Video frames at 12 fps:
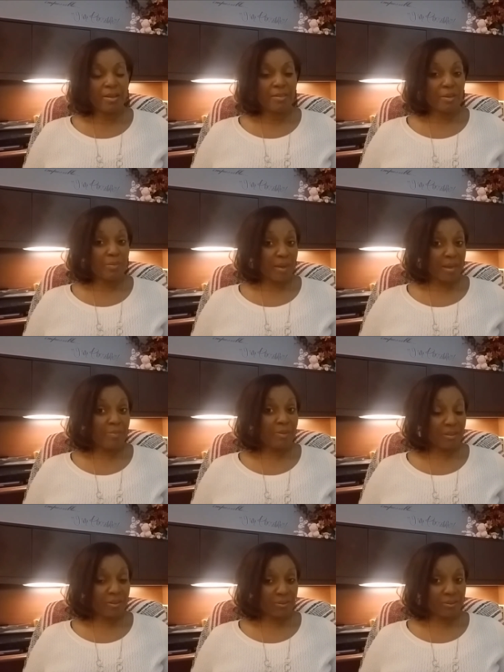They may
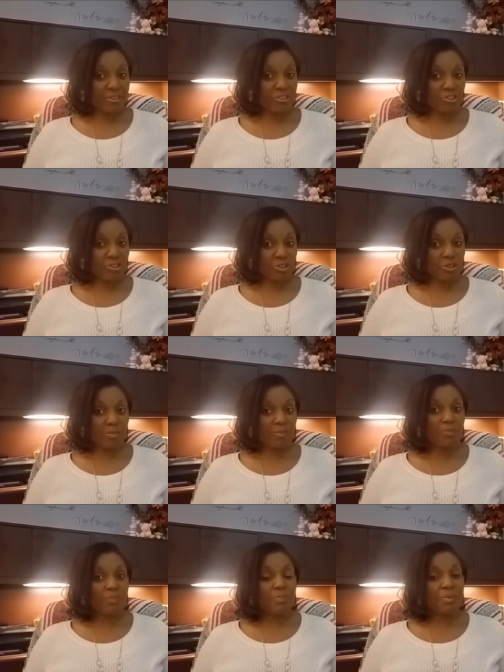be in a relationship,
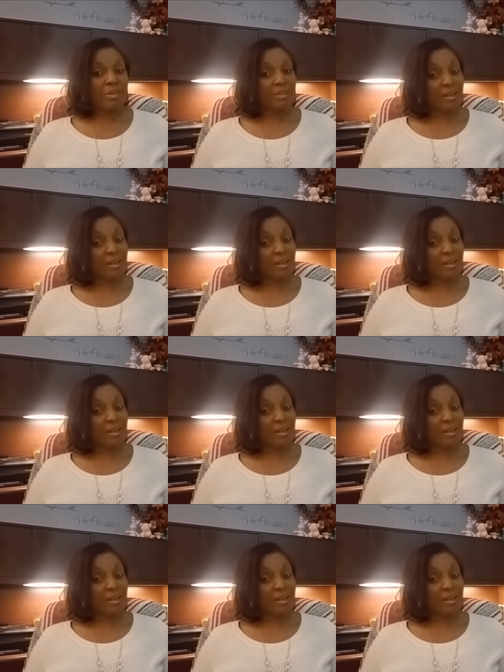but a